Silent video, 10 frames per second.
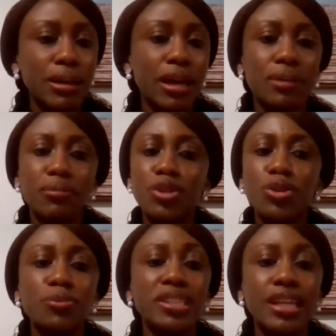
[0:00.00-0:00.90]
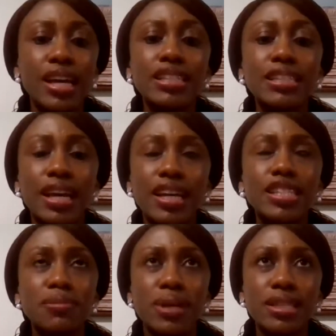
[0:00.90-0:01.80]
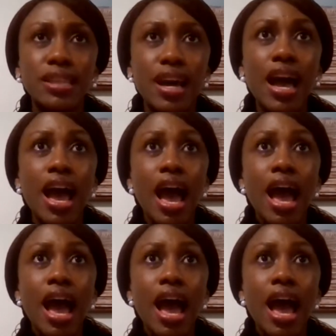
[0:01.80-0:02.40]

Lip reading: It could be next semester.